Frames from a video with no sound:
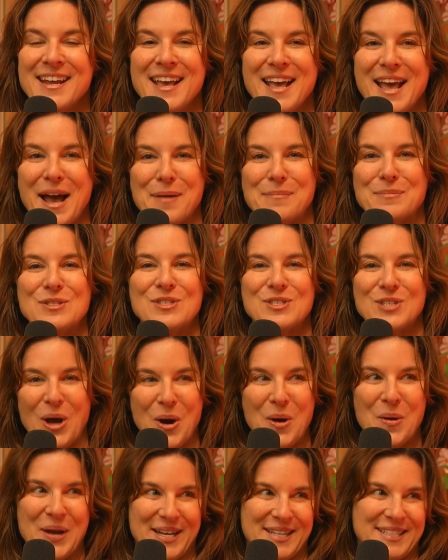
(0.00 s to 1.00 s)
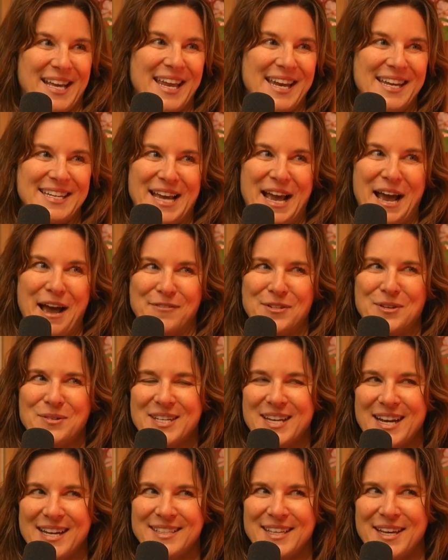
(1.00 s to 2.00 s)
I'm so excited to have you. Did
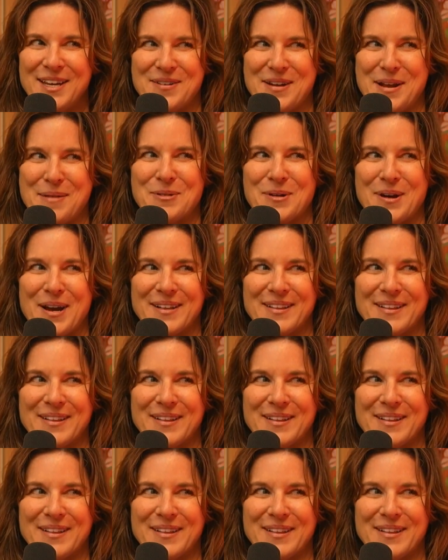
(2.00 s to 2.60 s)
I say your name correctly?